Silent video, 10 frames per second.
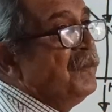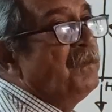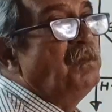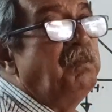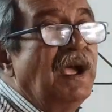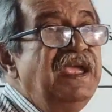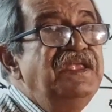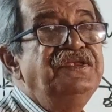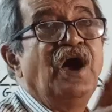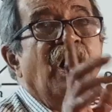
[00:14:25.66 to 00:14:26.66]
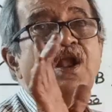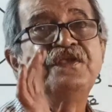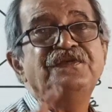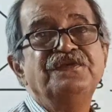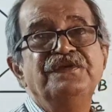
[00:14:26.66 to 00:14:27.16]
By
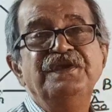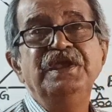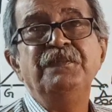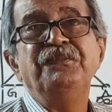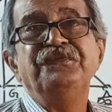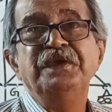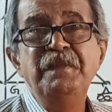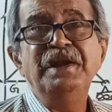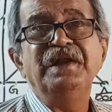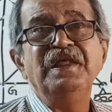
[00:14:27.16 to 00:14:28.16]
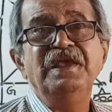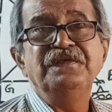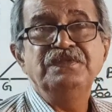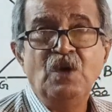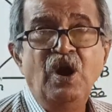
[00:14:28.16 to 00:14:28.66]
chance, if symmetry
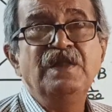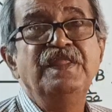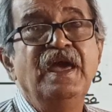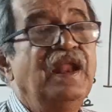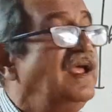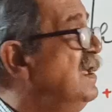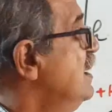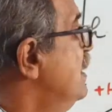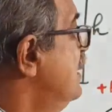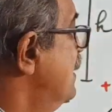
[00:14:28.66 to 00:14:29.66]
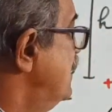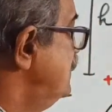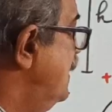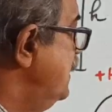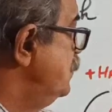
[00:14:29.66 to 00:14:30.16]
is not there,
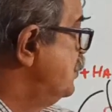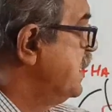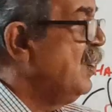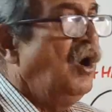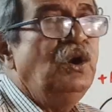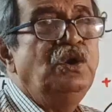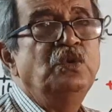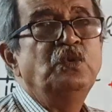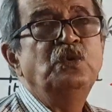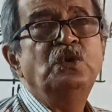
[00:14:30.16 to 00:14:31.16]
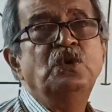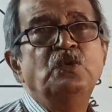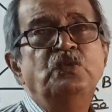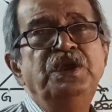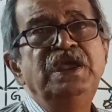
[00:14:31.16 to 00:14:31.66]
then you cannot do
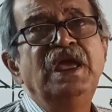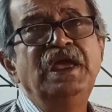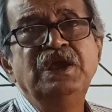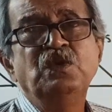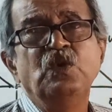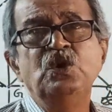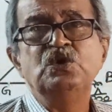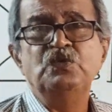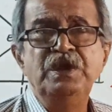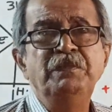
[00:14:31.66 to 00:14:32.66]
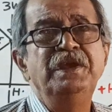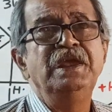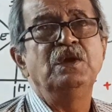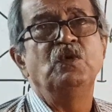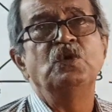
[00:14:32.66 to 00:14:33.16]
VA equal to VB
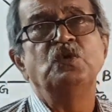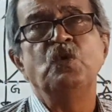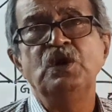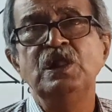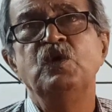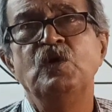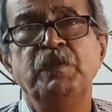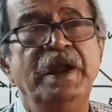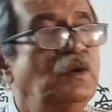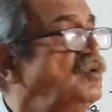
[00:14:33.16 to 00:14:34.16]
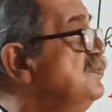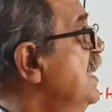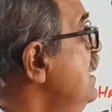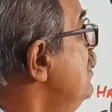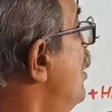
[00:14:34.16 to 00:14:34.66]
equal to total load by 2.
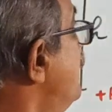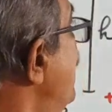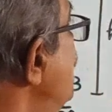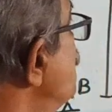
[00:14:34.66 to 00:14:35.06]
Then you take